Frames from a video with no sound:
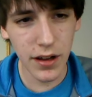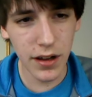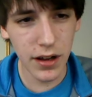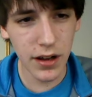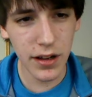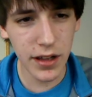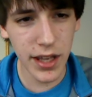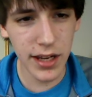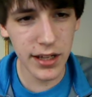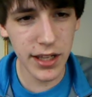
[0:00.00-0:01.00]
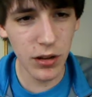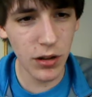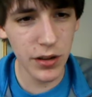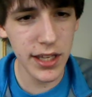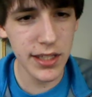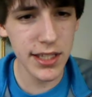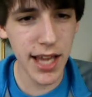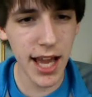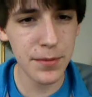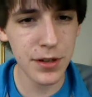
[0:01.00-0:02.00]
and kill all the kids he's
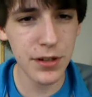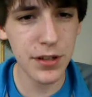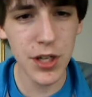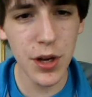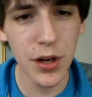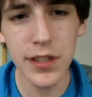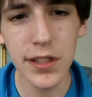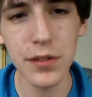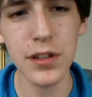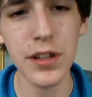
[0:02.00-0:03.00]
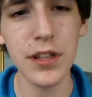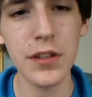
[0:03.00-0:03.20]
captured? There's no good solution to this.